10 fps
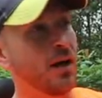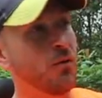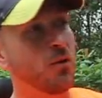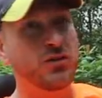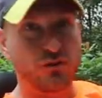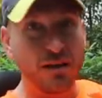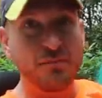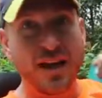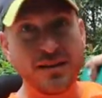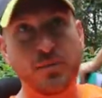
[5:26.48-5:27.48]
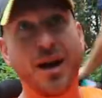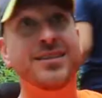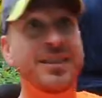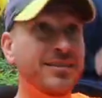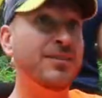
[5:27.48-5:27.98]
uh, we'll streamline the
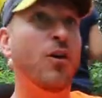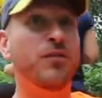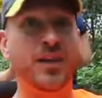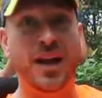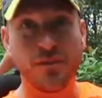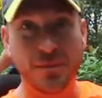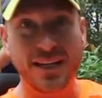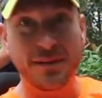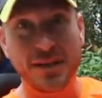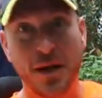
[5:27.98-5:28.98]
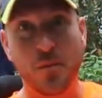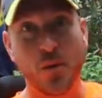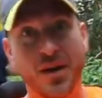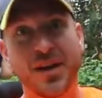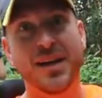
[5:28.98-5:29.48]
process and hopefully everybody can be on
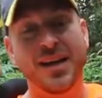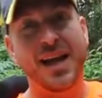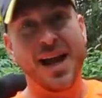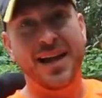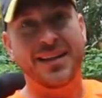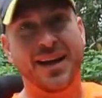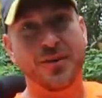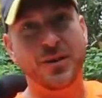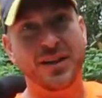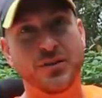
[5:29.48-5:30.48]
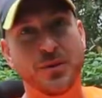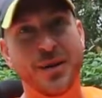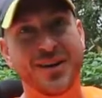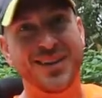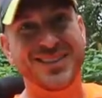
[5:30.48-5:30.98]
board and uh, we'll get, do it
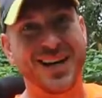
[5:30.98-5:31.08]
better this